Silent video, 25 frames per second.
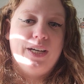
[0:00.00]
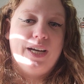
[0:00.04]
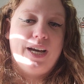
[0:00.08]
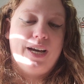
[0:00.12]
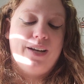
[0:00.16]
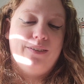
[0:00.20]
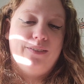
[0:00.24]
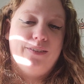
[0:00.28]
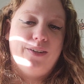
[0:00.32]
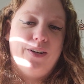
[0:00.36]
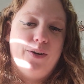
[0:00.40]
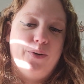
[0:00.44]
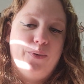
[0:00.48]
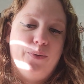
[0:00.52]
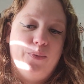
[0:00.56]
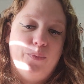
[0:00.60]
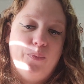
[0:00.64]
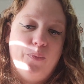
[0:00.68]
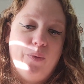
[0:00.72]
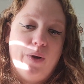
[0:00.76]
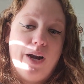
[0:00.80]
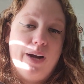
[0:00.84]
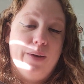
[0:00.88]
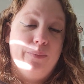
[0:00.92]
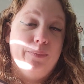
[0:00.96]
I don't know
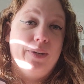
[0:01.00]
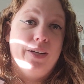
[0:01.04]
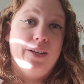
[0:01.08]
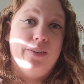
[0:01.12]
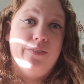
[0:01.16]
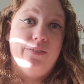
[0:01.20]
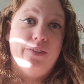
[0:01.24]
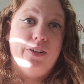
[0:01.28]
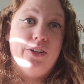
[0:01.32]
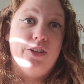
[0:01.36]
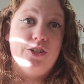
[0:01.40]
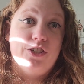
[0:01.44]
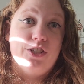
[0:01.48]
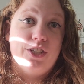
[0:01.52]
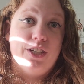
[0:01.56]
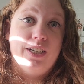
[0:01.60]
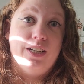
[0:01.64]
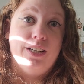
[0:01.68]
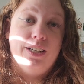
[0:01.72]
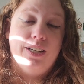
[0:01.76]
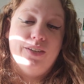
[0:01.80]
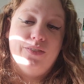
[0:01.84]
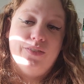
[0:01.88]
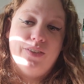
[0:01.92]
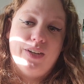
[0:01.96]
when I'm going to finish it,
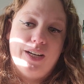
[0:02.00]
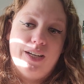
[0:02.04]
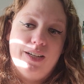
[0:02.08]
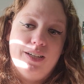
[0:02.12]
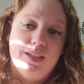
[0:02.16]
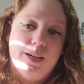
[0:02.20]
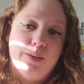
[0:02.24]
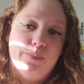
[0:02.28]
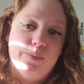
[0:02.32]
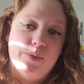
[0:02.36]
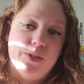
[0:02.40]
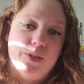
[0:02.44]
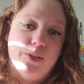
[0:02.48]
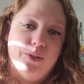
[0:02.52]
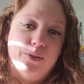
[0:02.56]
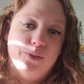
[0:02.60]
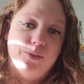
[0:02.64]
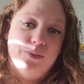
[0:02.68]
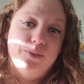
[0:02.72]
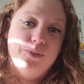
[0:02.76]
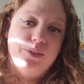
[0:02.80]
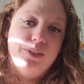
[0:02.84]
if anytime soon,